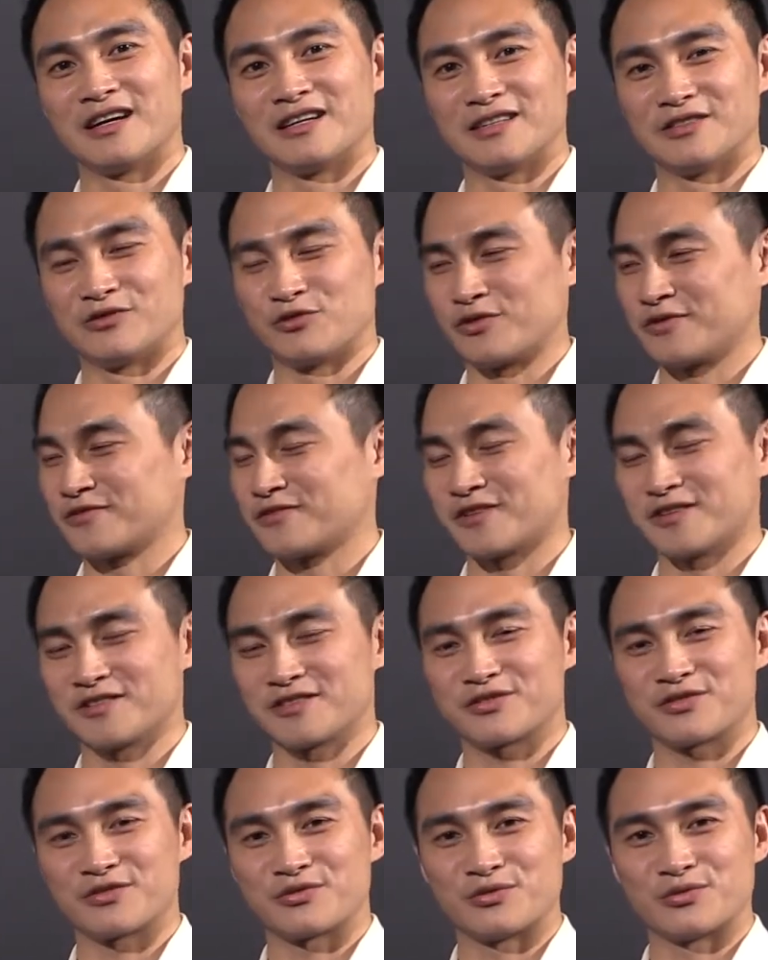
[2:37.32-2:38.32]

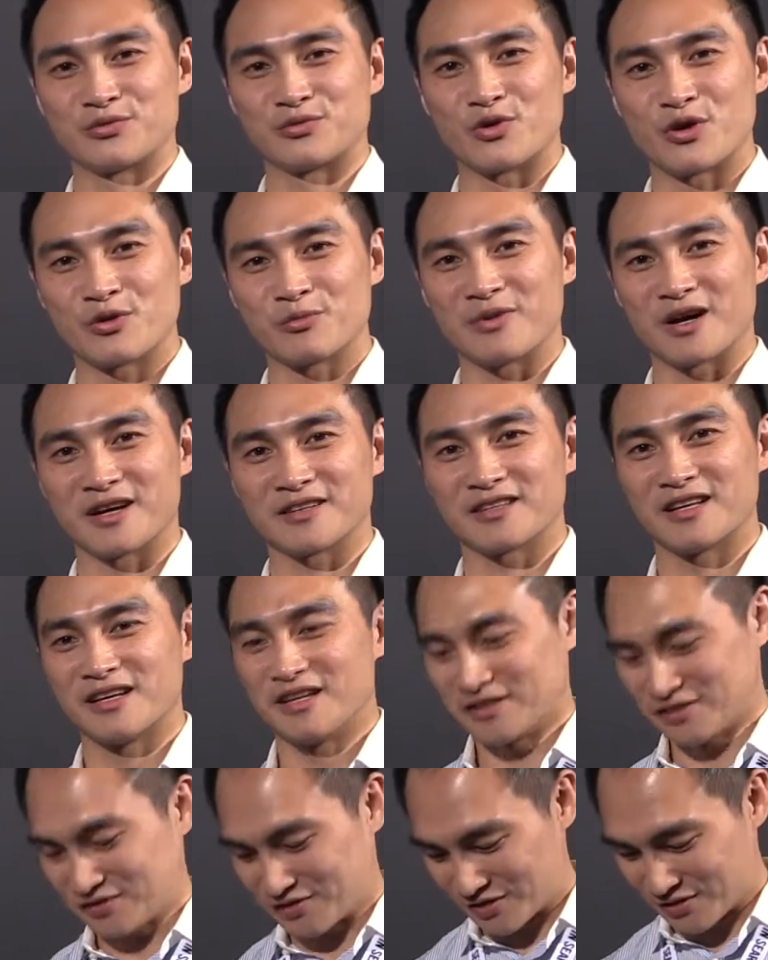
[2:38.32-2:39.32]
refers to robot.
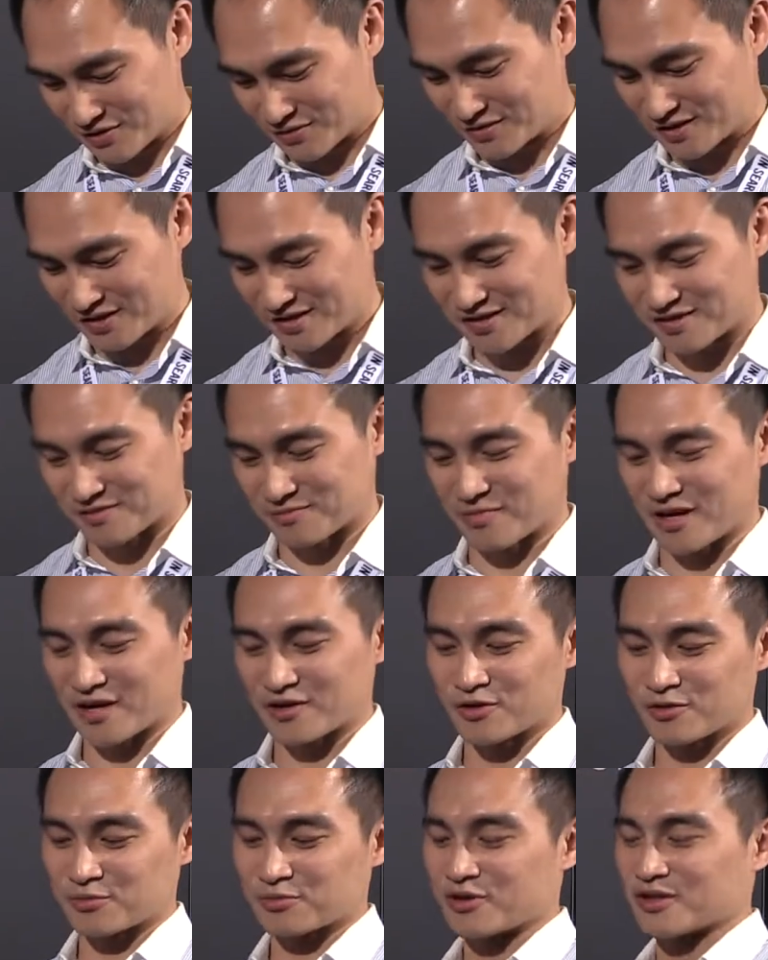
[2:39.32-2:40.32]
So this
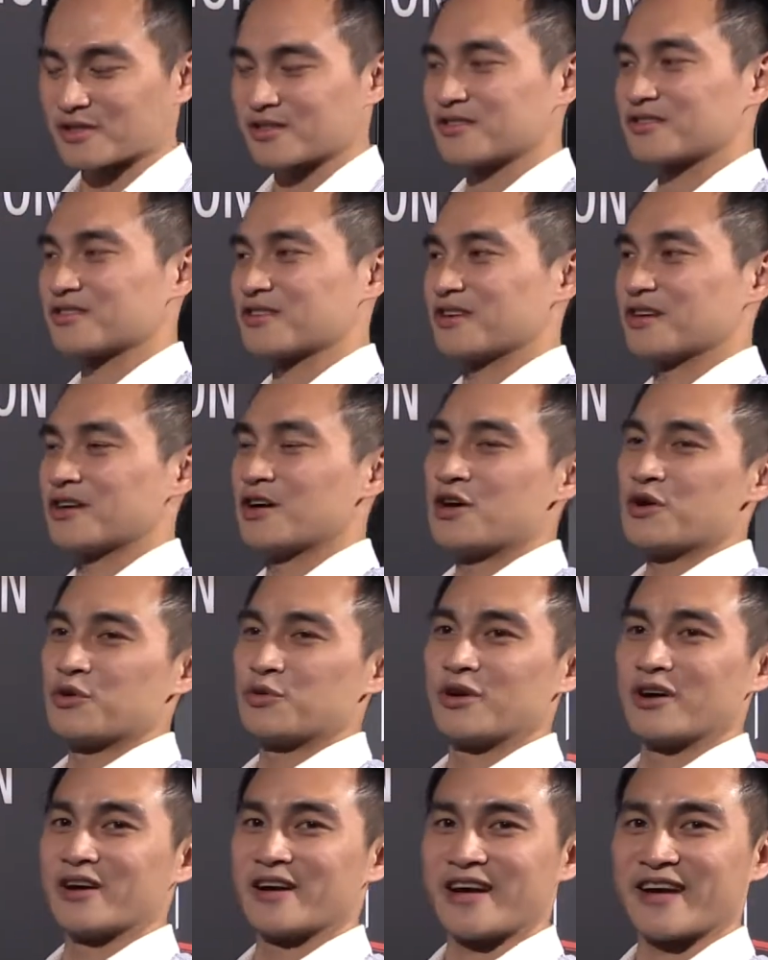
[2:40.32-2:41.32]
microprocessor
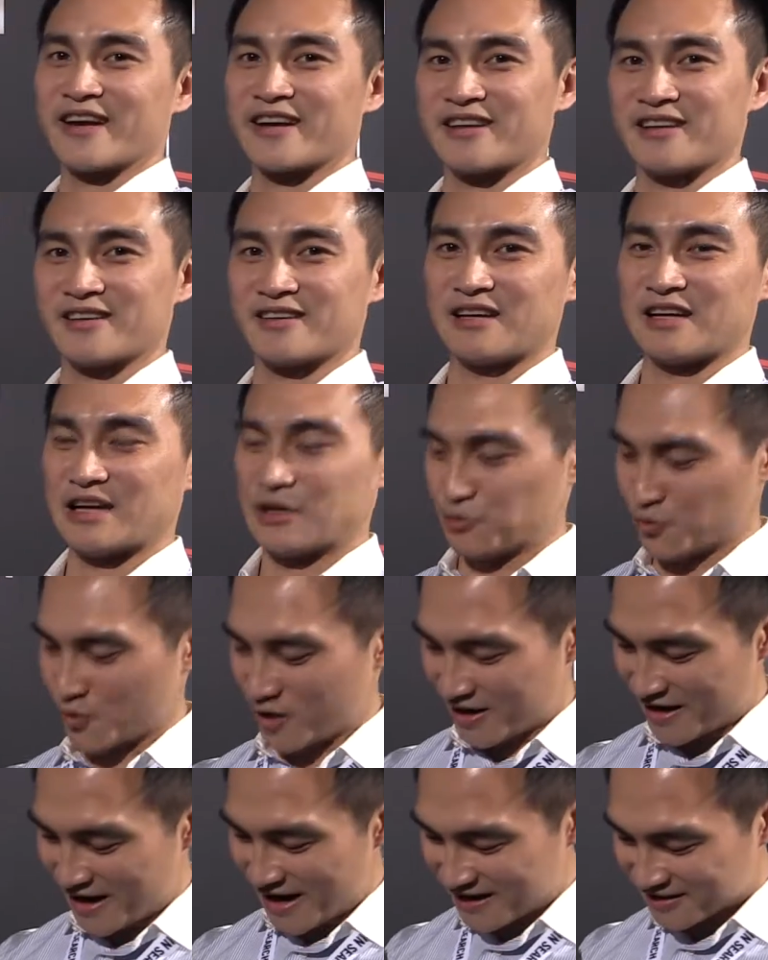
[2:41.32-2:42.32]
will act
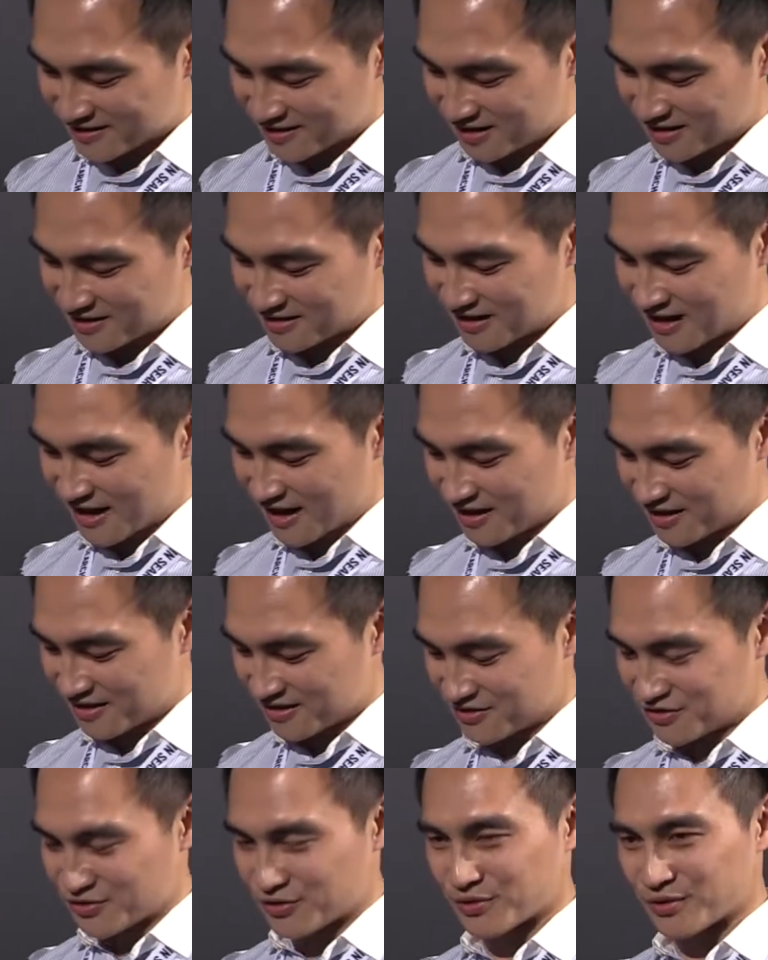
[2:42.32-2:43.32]
will acting like uh,
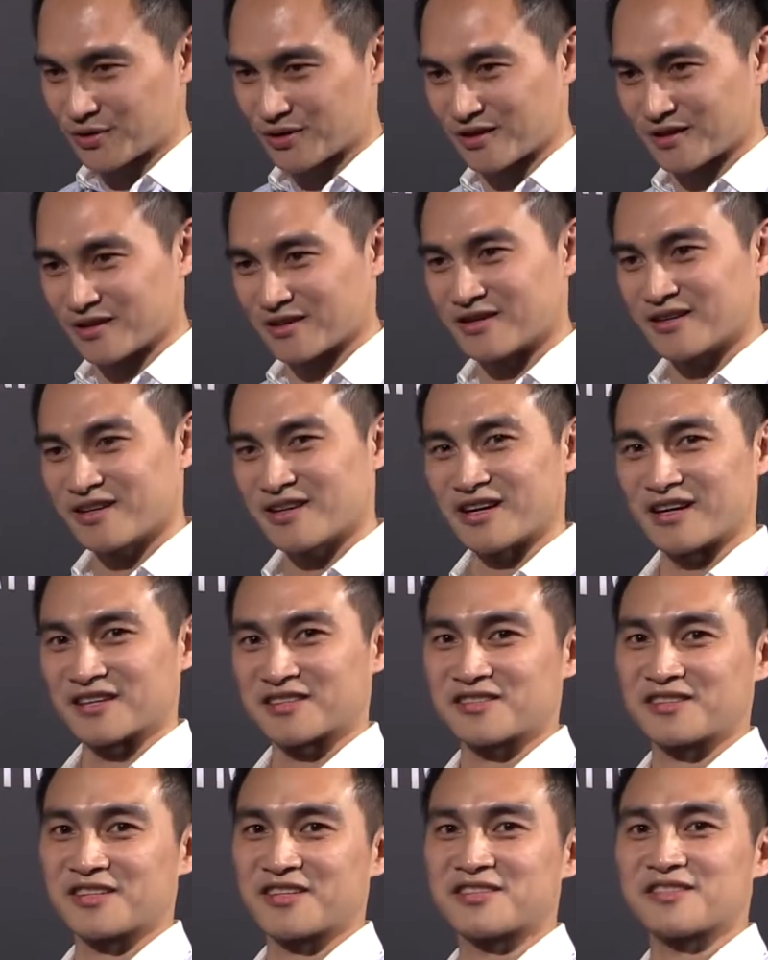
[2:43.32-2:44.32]
your
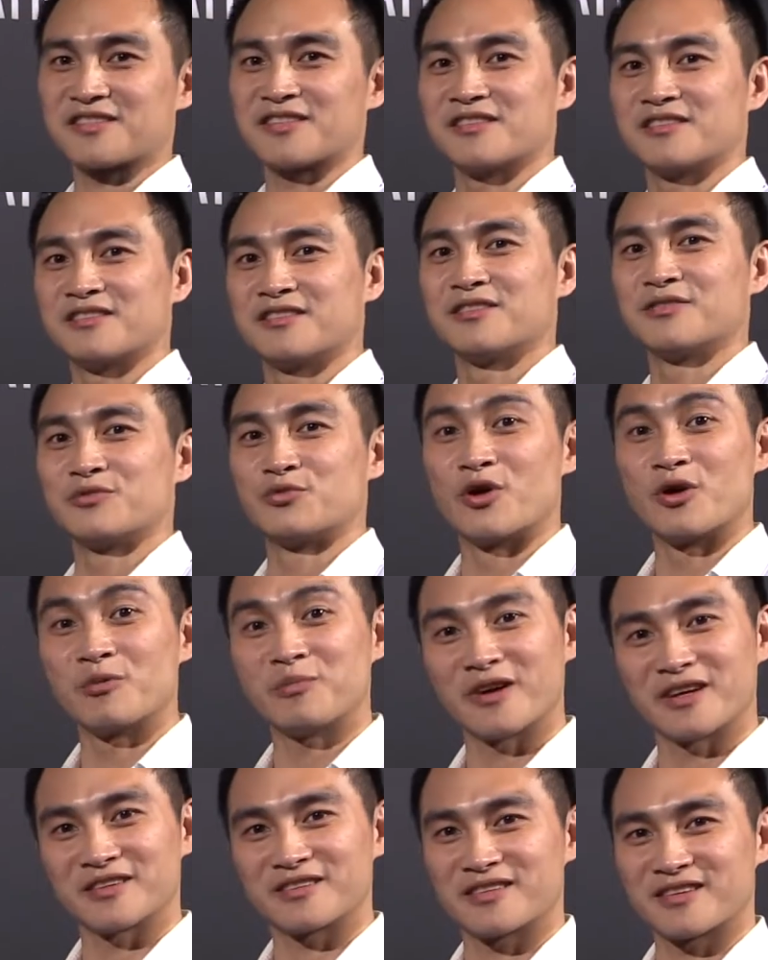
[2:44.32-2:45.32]
assistant
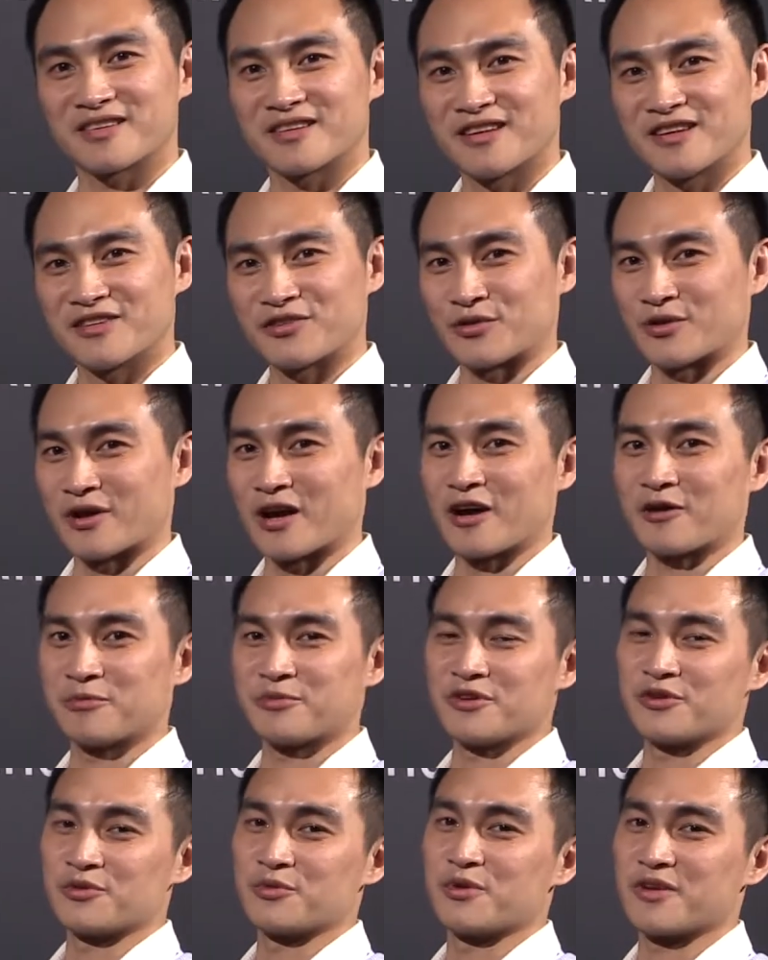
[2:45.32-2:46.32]
robot to help
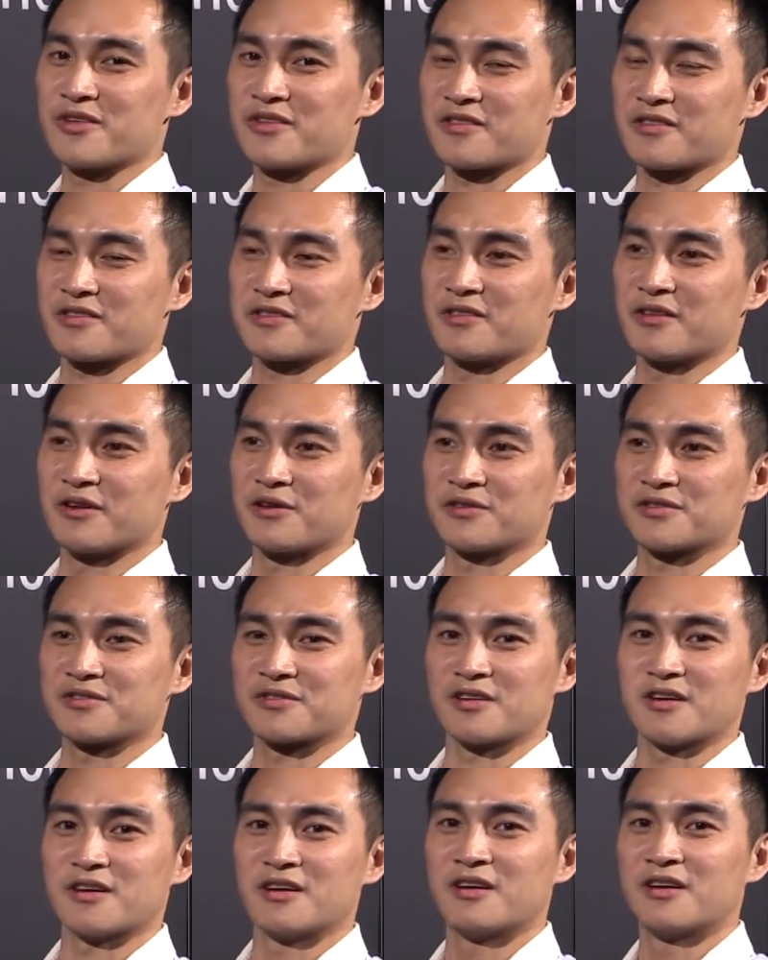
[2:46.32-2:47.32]
you with those
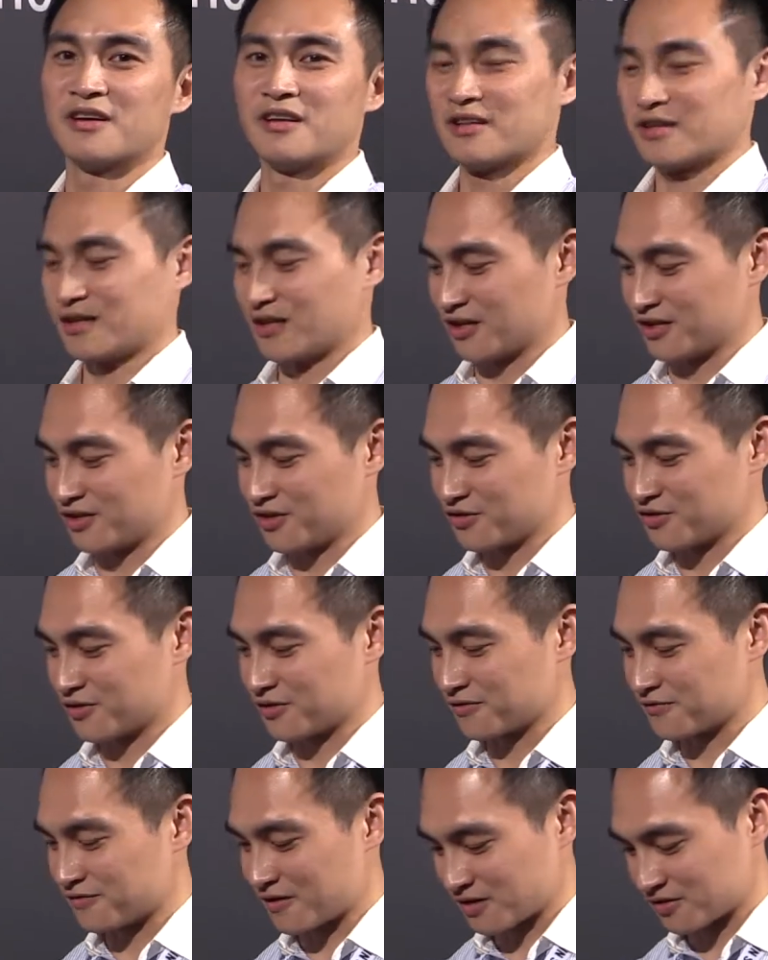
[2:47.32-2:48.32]
uh, additional
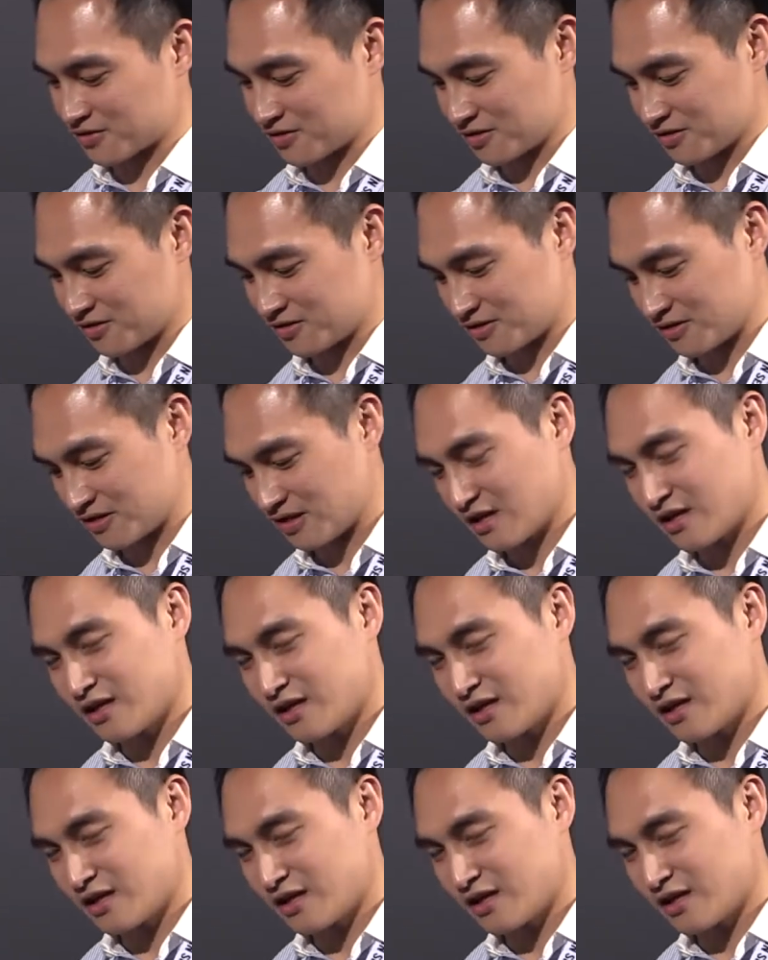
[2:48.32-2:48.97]
functions.